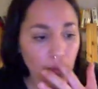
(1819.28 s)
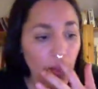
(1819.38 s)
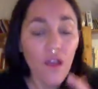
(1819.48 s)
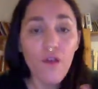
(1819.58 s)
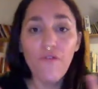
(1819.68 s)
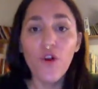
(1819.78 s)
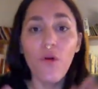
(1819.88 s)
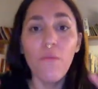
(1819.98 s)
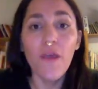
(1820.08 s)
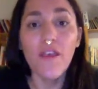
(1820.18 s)
from
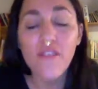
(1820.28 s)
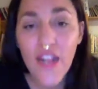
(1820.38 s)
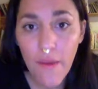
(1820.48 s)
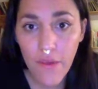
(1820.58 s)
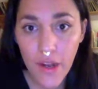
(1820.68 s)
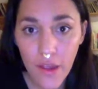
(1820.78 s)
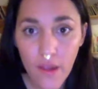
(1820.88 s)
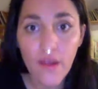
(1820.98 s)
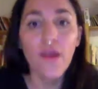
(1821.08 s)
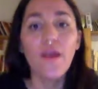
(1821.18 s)
slavery.
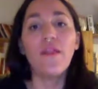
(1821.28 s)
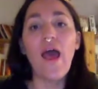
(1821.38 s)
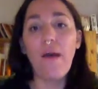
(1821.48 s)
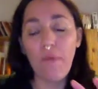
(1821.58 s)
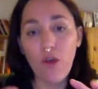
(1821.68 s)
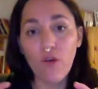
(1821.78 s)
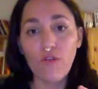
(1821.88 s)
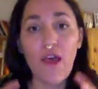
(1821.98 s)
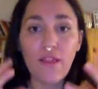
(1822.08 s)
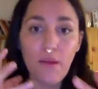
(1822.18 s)
Because at
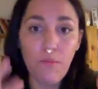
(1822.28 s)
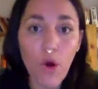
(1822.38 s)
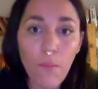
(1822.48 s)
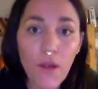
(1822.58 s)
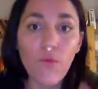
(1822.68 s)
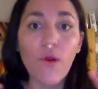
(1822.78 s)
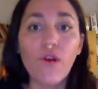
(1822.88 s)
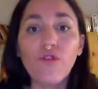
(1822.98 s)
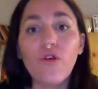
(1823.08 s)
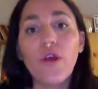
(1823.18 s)
the moment we are
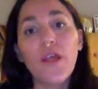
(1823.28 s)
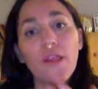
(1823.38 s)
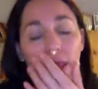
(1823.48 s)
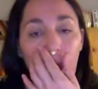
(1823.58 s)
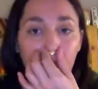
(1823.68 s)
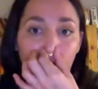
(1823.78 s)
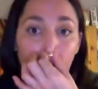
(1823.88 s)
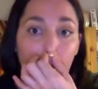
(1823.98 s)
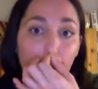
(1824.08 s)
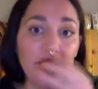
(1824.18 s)
talking that the
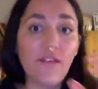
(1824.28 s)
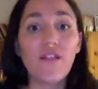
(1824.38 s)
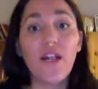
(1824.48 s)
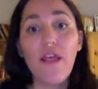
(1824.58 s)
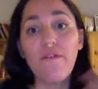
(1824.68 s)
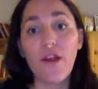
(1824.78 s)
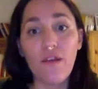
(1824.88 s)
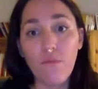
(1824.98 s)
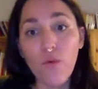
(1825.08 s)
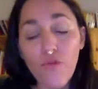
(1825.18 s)
anti-slavery
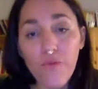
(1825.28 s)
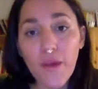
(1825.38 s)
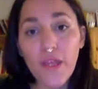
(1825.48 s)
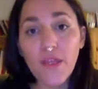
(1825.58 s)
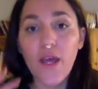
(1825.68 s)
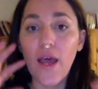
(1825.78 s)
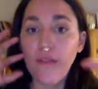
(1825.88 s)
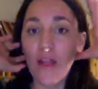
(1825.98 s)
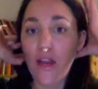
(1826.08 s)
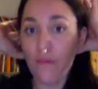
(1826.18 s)
movement and the
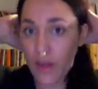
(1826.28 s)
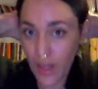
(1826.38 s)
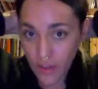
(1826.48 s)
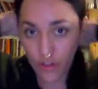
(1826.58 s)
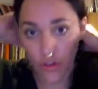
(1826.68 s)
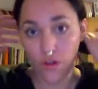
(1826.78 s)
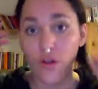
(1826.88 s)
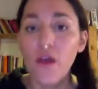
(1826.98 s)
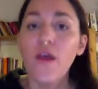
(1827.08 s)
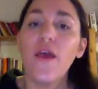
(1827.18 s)
liberation
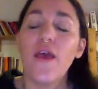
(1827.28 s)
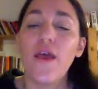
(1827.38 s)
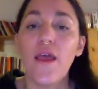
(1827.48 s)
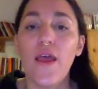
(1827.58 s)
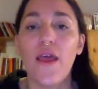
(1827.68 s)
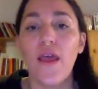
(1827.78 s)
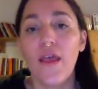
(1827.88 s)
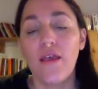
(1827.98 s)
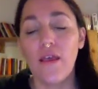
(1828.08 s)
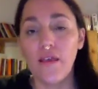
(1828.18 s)

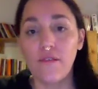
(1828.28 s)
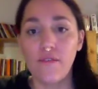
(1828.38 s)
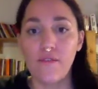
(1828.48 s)
is